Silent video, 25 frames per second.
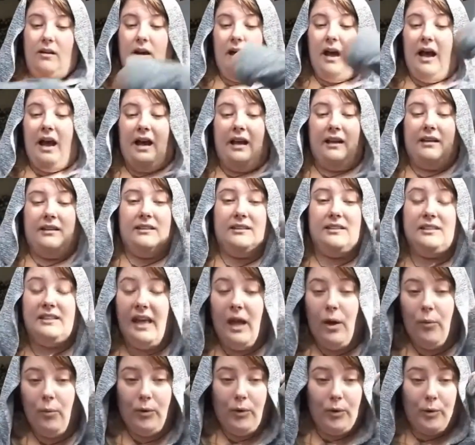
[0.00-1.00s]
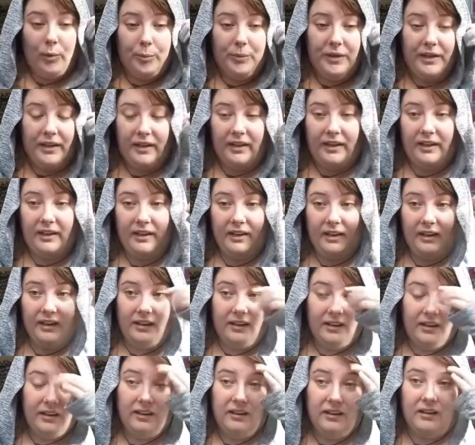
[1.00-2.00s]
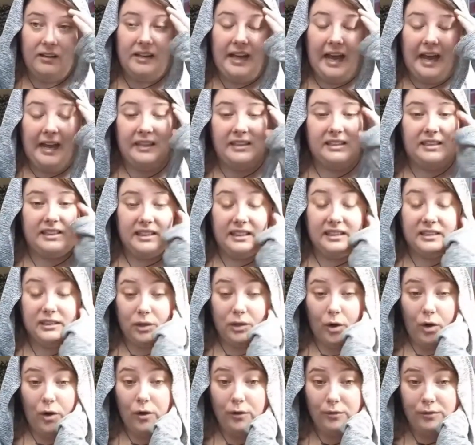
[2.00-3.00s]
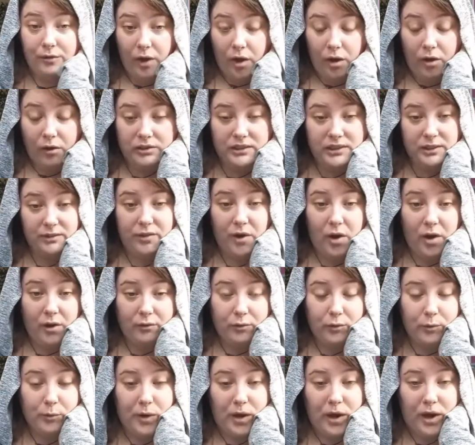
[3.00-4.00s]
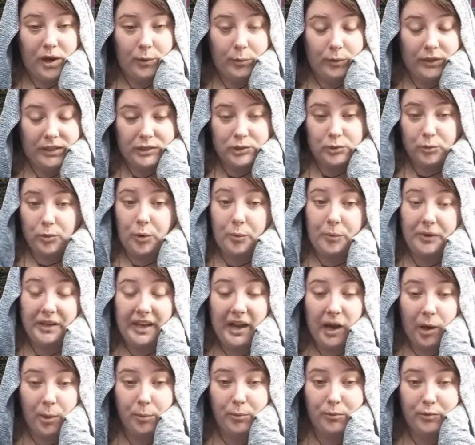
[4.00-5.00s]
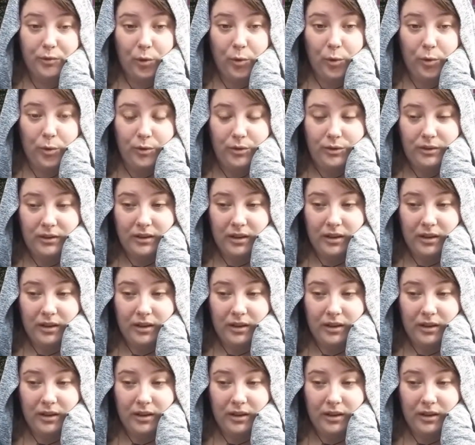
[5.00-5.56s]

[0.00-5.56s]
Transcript: And there will be cases of our survival mode which will be helpful.